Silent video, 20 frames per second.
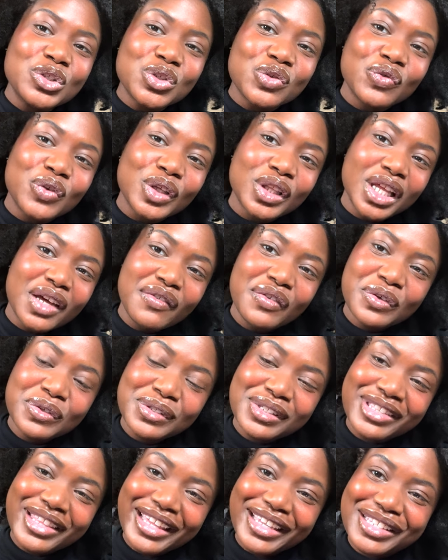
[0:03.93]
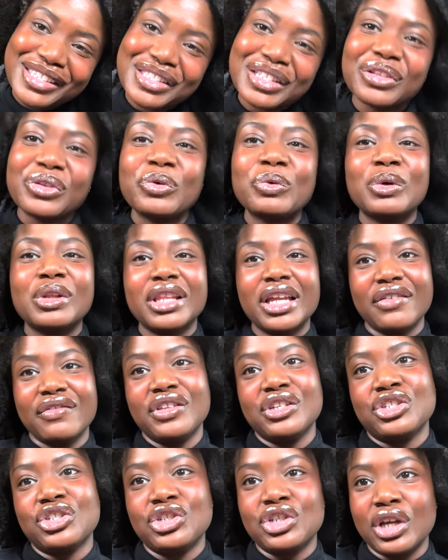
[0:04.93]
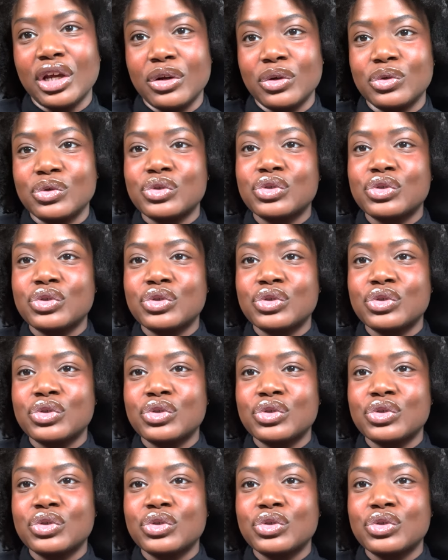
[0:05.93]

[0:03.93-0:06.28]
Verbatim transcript: So if you love those things, then you will love this channel.